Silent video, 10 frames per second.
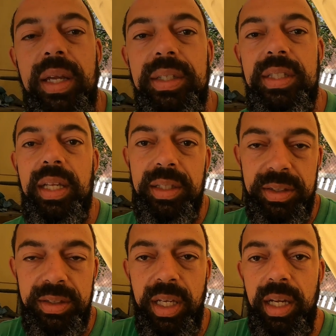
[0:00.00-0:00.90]
Like I said,
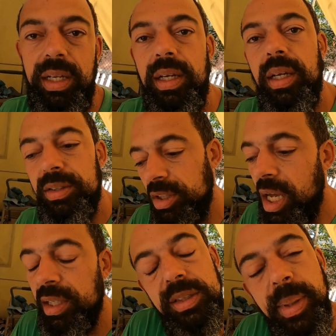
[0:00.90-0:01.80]
this is like, it's
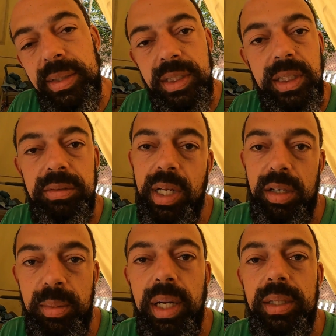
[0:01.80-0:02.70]
not expensive. It's
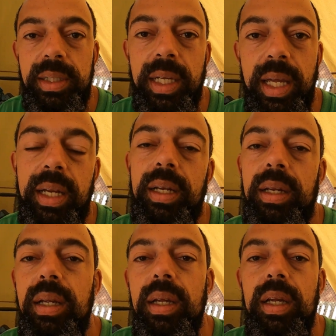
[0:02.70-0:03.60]
$100, I get
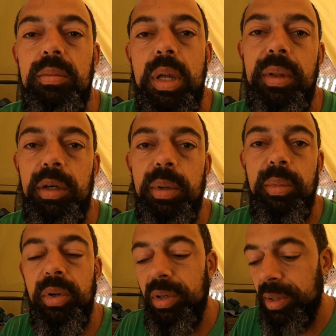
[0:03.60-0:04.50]
it. Maybe a little
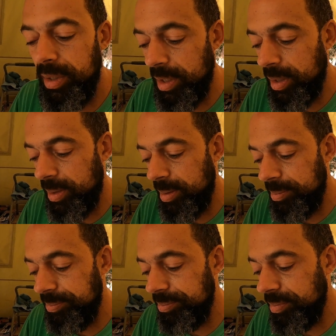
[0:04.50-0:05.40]
bit more.
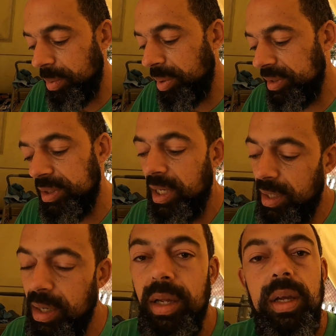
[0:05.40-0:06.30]
But it's
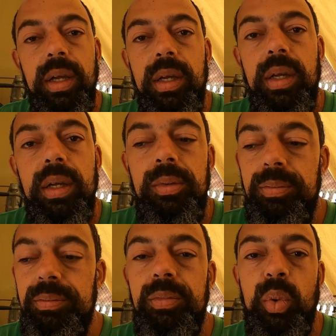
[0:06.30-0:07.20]
like,
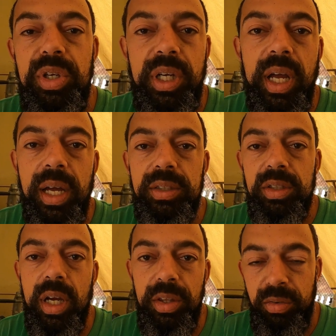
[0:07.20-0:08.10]
when your
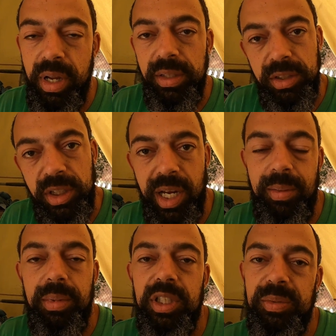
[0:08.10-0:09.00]
car's not in the greatest of
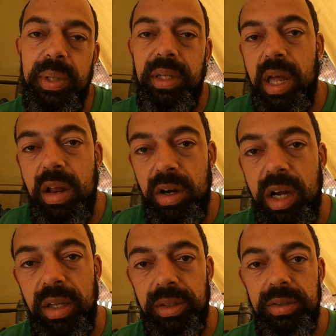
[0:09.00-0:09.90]
shape, spending
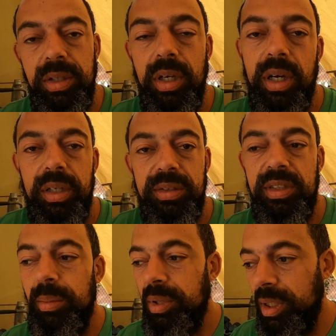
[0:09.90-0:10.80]
$100 on
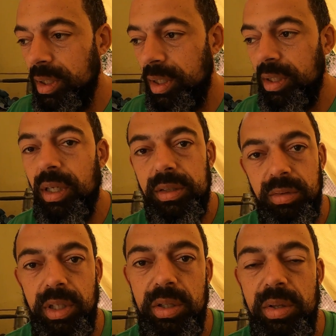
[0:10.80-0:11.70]
something that
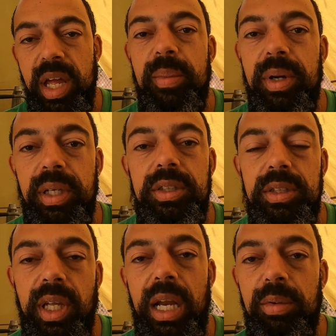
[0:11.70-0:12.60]
doesn't really do that
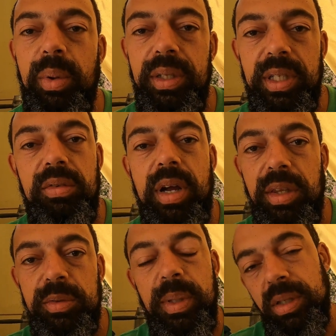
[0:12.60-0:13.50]
much is kind of a waste. I'd
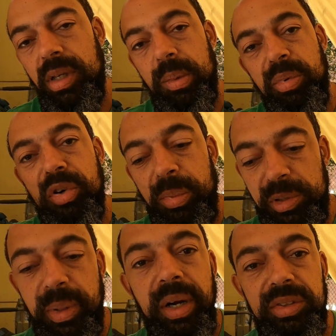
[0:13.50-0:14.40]
rather spend it on
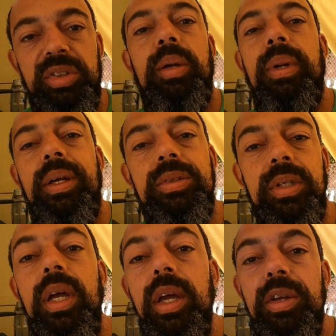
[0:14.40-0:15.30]
performance parts or something
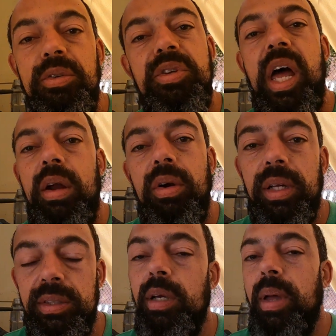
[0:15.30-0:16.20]
else, new tie
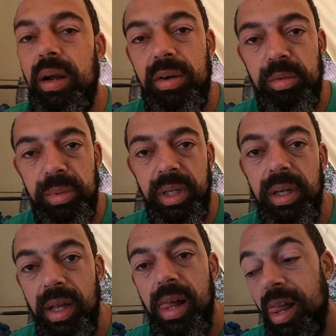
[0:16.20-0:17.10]
rod, something, I don't know. But
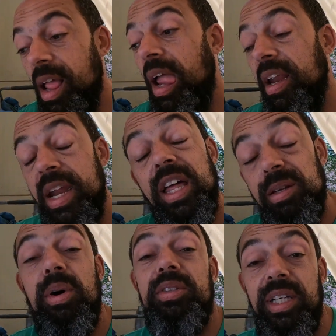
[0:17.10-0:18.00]
now
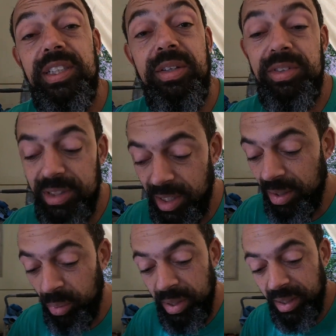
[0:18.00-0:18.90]
that most of that stuff is
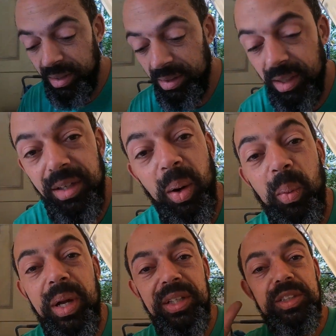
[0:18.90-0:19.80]
done, we can
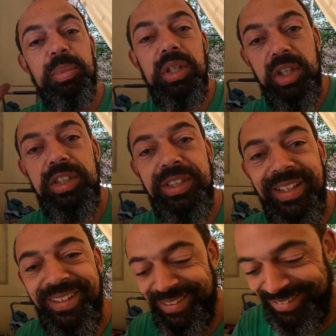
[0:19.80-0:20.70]
splurge
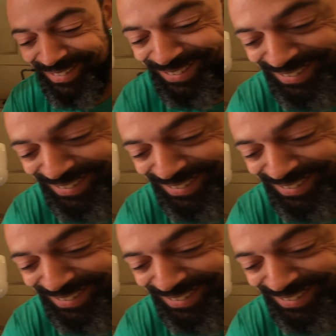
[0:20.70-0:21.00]
a little,